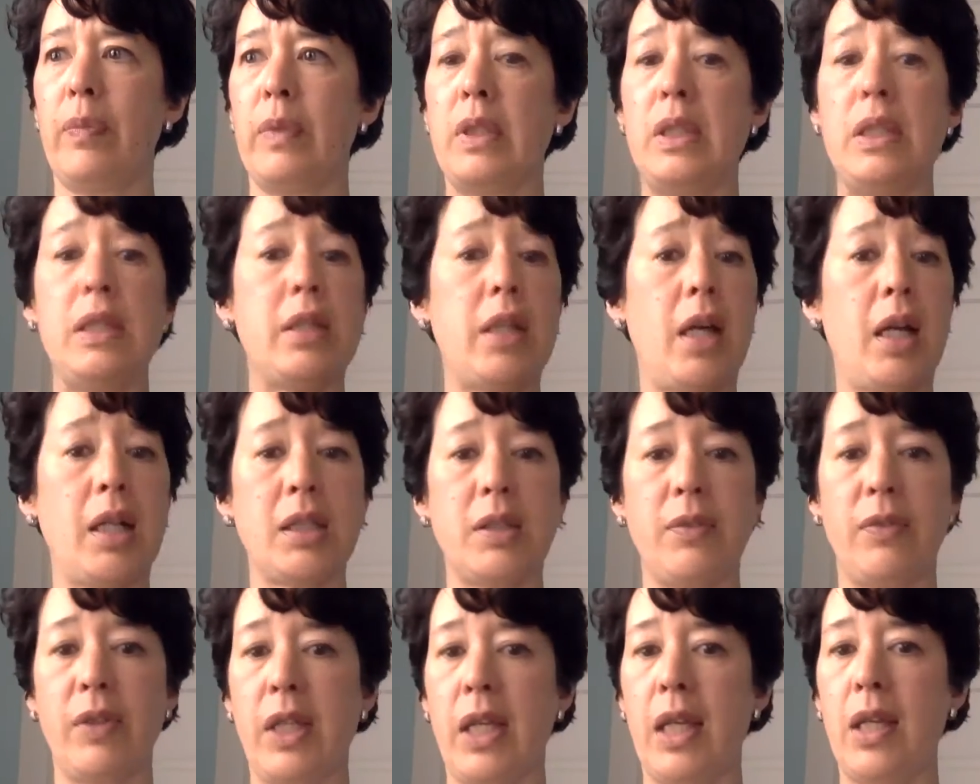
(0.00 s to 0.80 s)

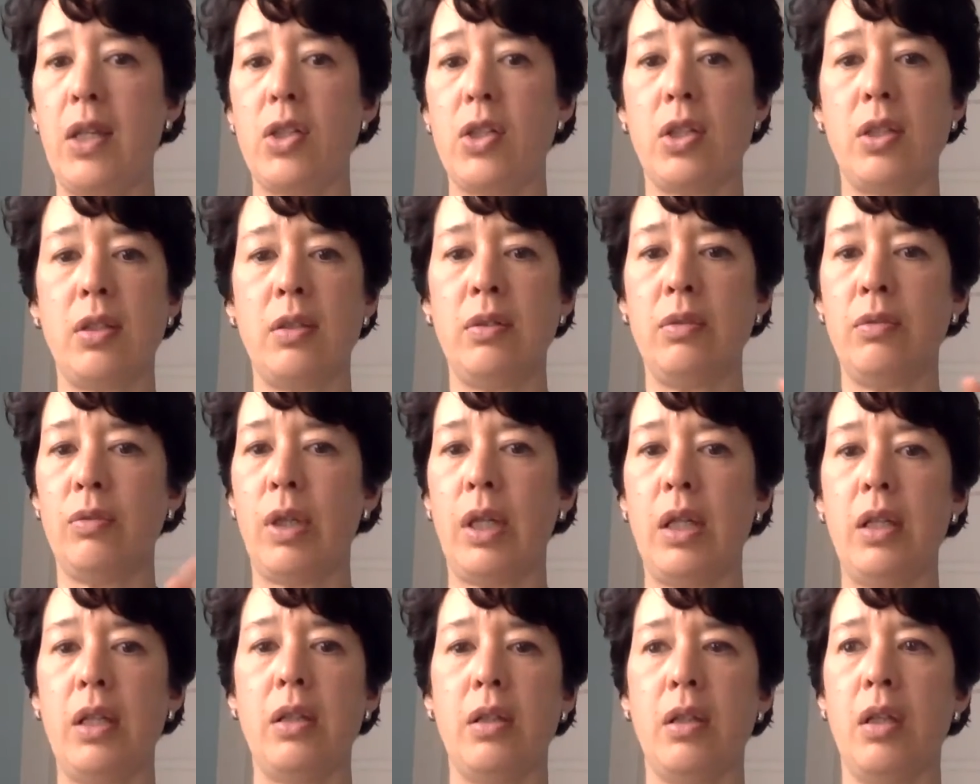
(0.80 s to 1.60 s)
detoxification,
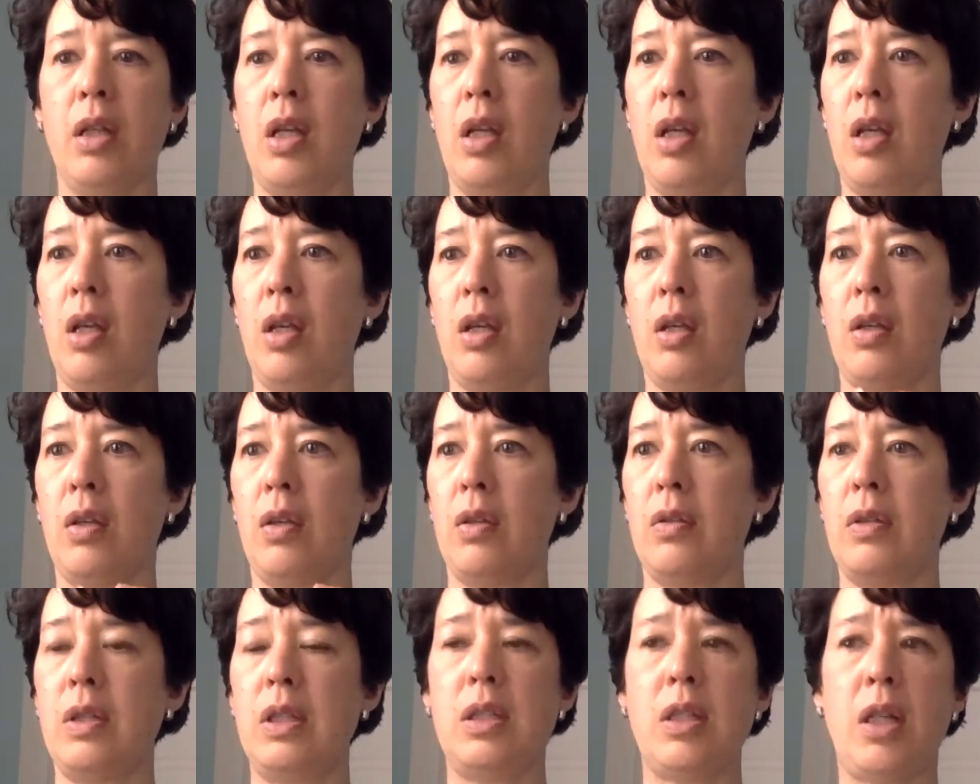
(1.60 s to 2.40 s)
right?
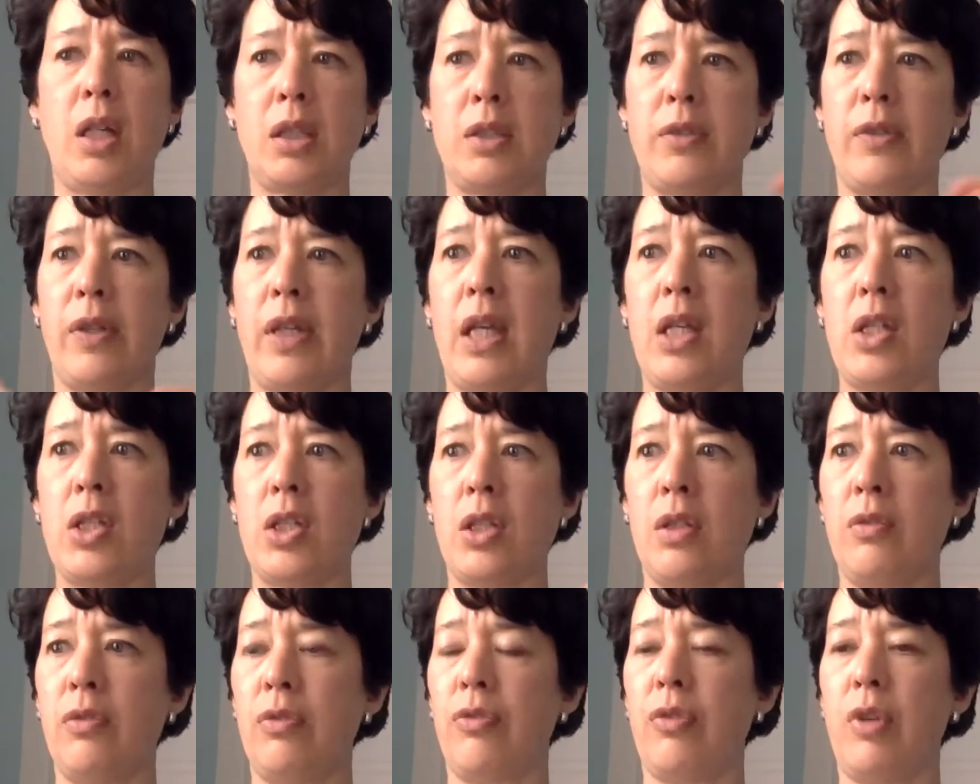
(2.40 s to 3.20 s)

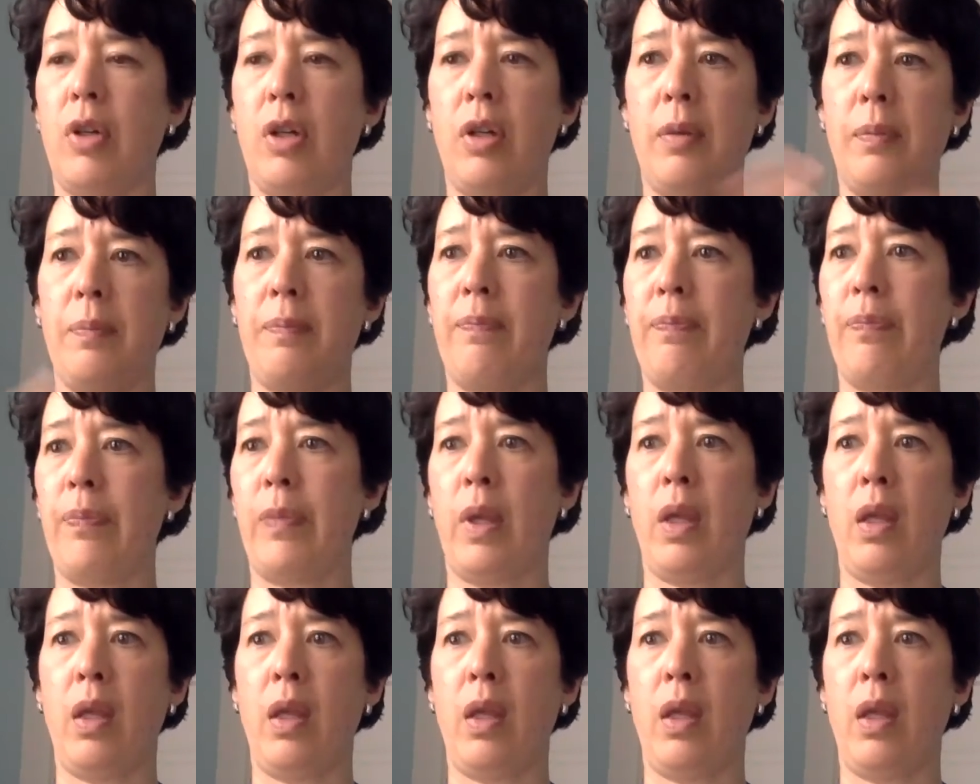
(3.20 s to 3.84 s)
Detoxification from